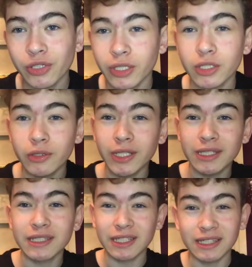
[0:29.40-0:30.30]
try and do this
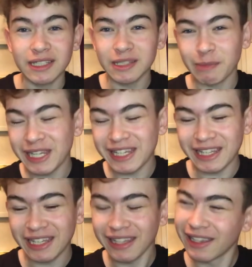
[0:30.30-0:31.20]
Sister
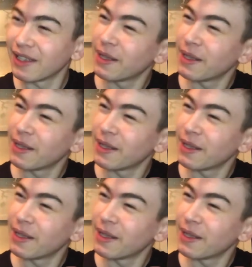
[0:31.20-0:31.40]
Speedy